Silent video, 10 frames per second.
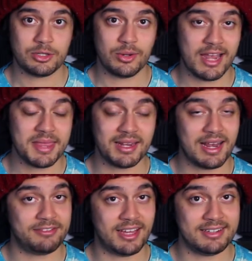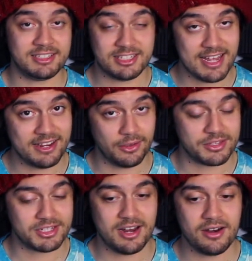So again, the left hand is staying on
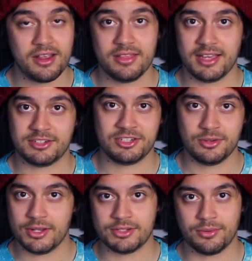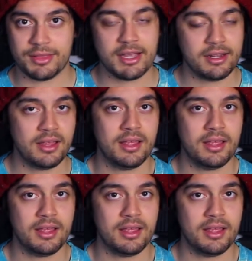the snare, that's just doing its own thing.